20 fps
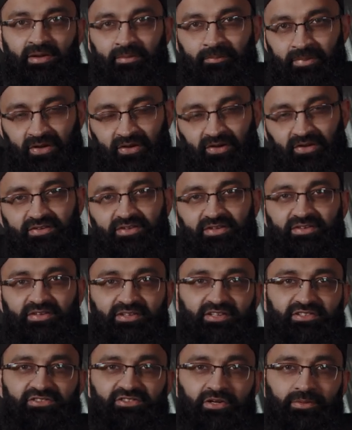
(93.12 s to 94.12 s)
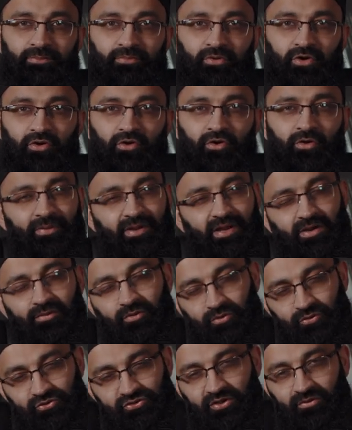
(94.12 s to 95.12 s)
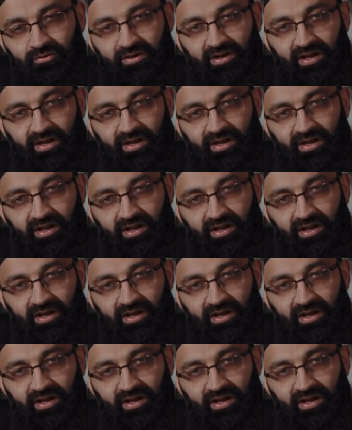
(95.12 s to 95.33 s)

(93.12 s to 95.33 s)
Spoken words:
Because this is such an important topic, I want to share one